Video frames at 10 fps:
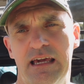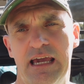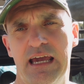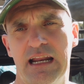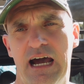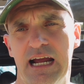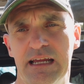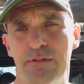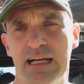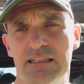and I
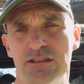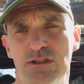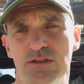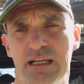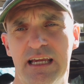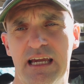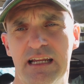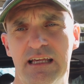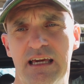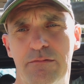get back to you as soon as I can.